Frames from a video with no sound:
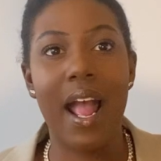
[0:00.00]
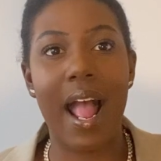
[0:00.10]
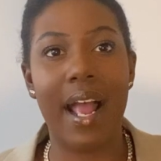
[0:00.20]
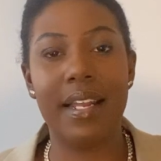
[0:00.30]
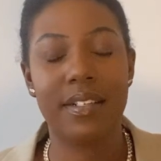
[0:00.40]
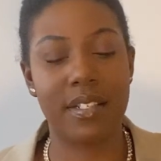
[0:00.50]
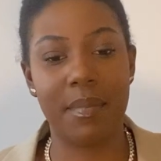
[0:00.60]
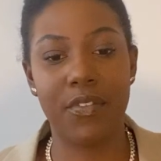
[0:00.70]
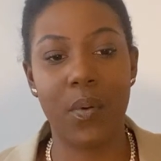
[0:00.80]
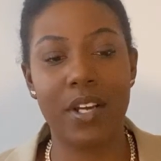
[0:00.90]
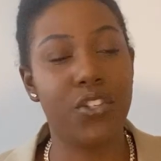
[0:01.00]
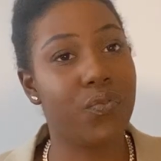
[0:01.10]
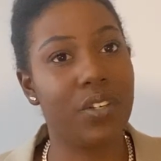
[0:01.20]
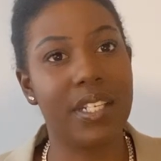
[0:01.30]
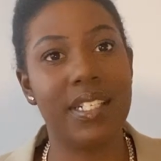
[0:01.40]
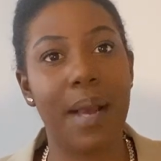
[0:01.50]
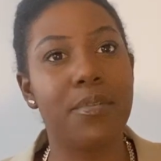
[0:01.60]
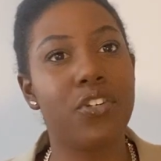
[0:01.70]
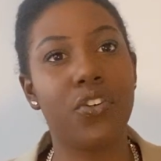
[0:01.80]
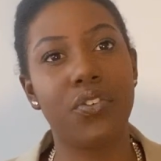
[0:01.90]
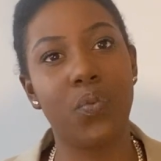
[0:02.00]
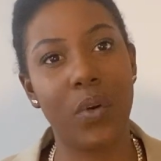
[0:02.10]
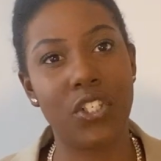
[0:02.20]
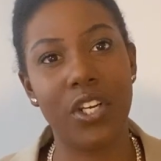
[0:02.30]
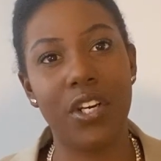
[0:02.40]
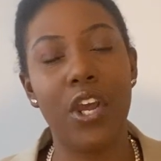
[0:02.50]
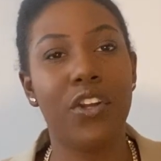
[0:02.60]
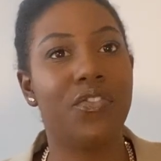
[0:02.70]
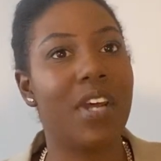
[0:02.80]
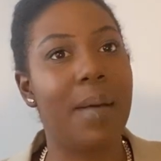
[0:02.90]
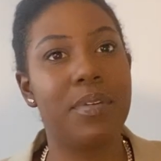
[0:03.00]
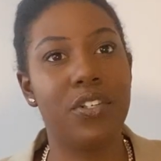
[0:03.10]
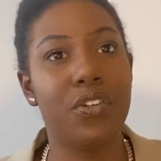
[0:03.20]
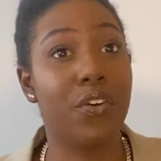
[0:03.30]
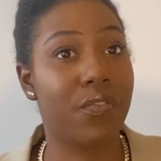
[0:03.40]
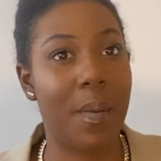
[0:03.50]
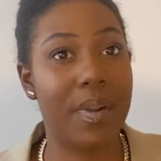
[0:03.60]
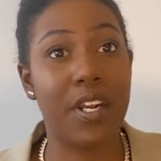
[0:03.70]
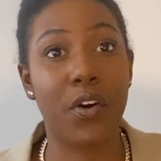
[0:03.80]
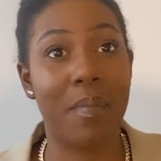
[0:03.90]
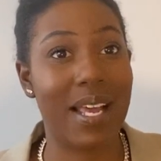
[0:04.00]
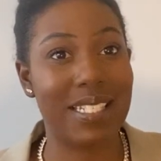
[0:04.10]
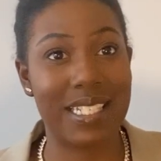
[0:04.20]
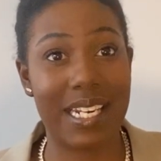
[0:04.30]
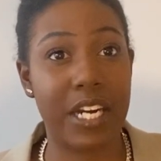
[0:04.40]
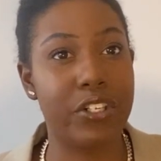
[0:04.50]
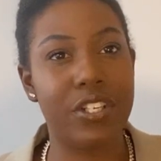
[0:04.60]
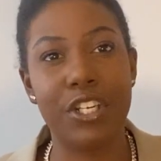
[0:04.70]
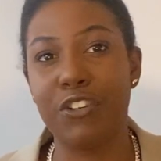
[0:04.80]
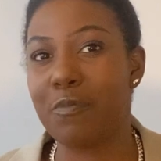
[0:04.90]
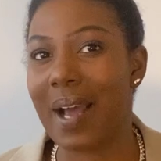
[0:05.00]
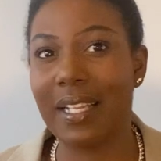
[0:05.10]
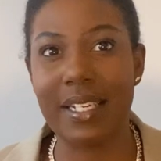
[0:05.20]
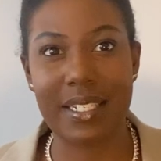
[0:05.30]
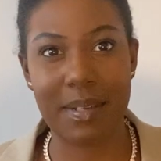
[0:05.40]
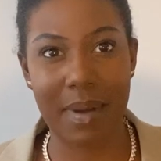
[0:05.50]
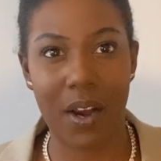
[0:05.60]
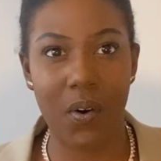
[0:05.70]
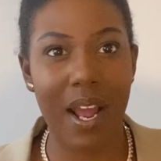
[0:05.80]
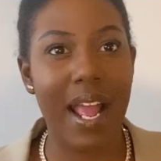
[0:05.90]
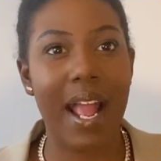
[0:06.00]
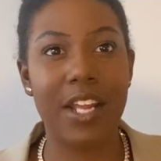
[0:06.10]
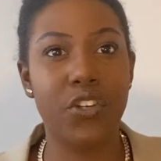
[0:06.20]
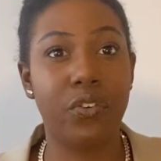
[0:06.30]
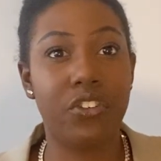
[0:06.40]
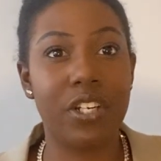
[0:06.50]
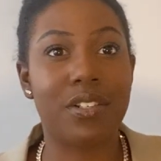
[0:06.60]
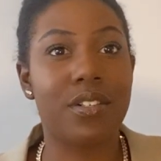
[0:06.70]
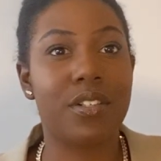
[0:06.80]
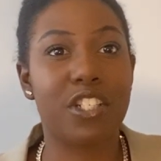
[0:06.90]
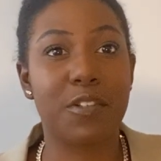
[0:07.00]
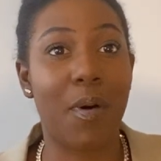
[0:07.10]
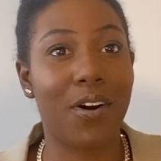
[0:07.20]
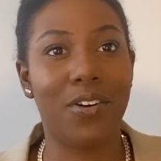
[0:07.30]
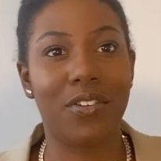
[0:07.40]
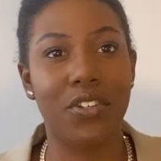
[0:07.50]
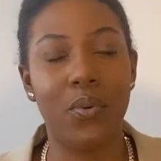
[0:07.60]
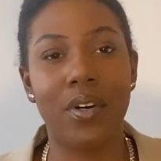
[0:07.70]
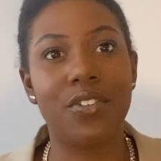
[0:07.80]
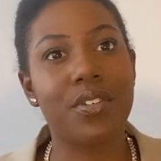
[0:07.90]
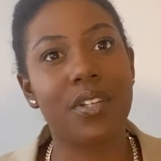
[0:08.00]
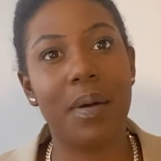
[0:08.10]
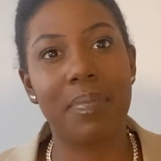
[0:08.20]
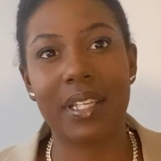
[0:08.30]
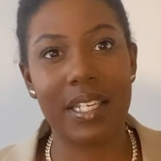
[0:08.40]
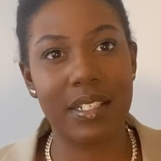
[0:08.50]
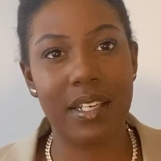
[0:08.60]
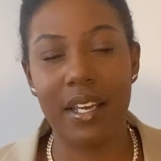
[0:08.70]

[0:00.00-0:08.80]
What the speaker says: And some of you guys, you've really tapped into your intuition. You've tapped into your feminine or masculine energy. You've balanced them out and you're just sparkle. You are just complete.